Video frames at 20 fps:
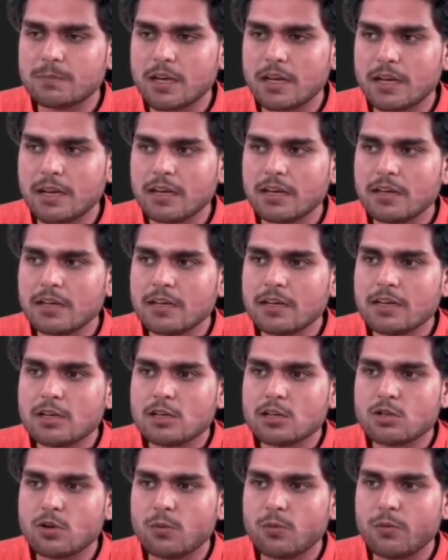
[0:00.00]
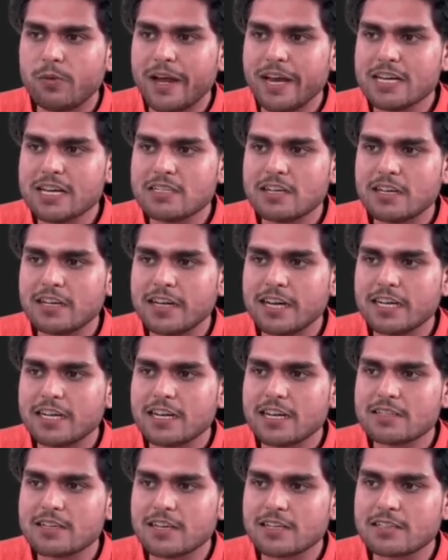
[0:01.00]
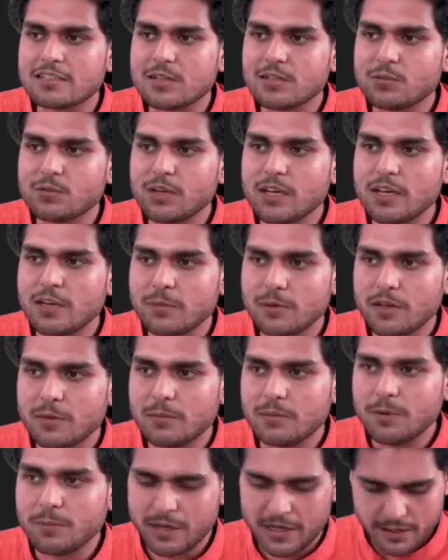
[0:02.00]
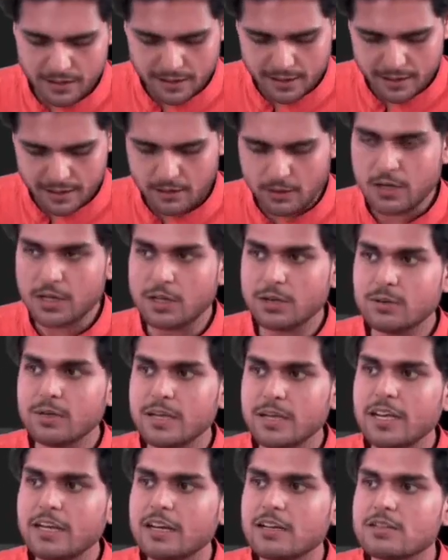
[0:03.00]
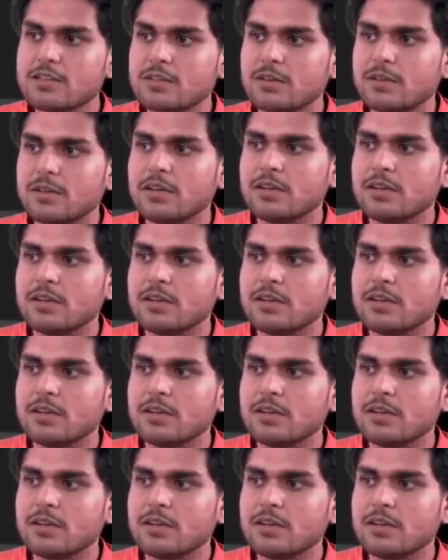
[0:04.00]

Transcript: Okay, so fetched data successfully will be printed onto the console.